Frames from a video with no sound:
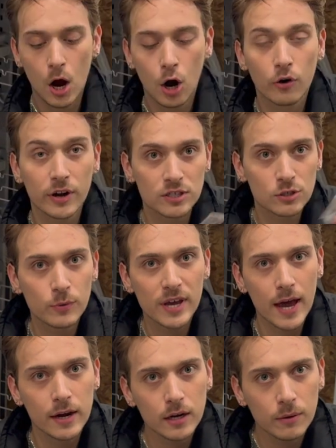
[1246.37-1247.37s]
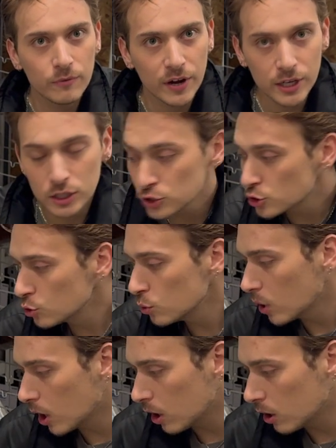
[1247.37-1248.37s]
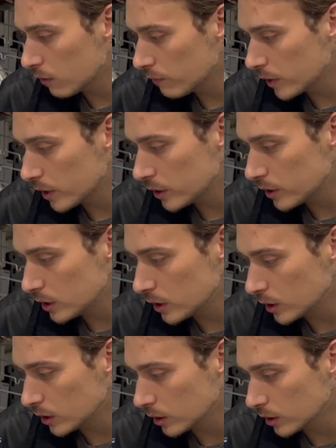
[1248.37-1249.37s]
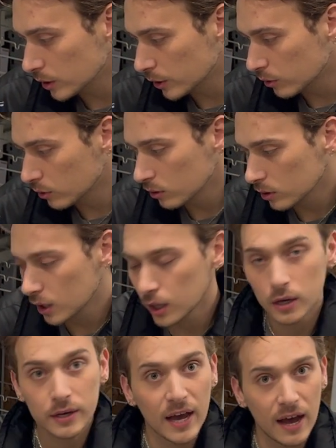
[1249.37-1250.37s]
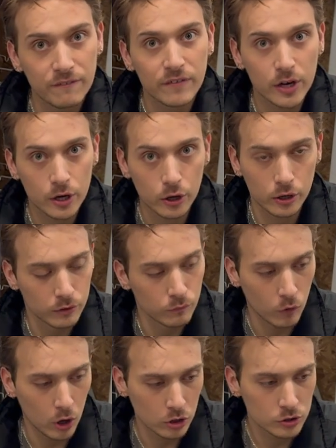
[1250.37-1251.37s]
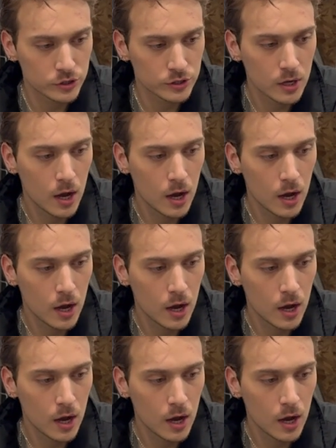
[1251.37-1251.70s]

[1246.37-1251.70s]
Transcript: All right, so we ended up finding two of the little cafe curtain rods.